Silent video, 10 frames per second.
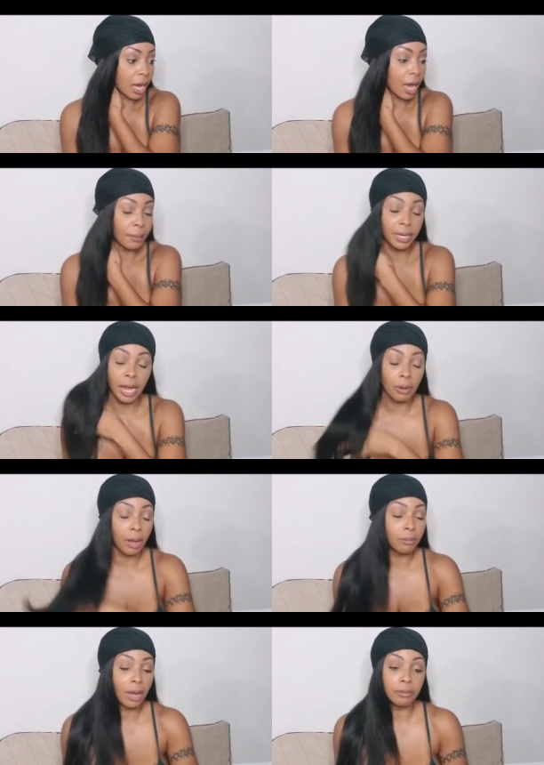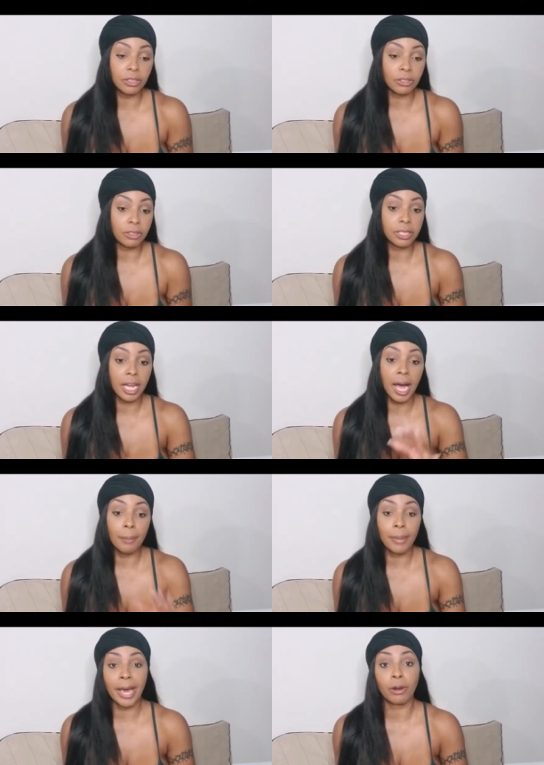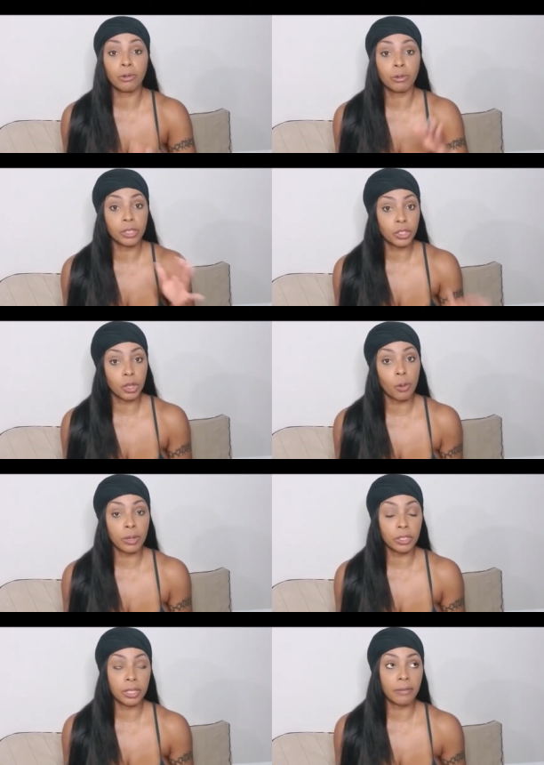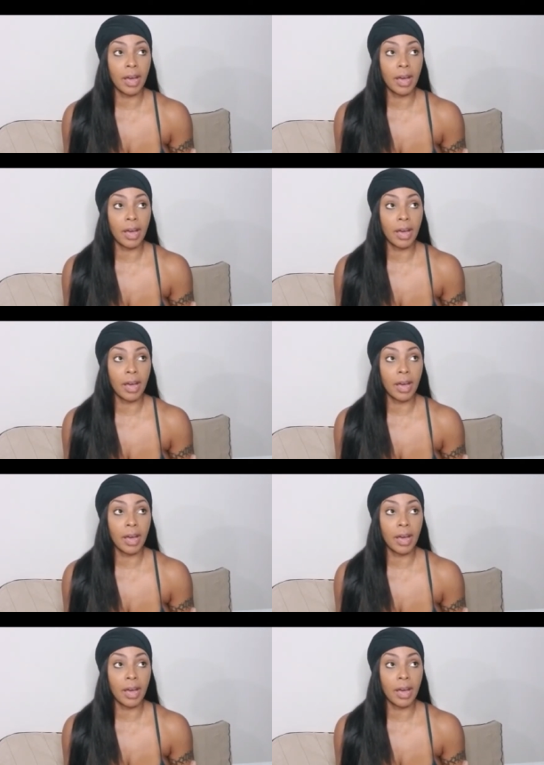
I mean, I, am just gonna say I battled with so much stuff.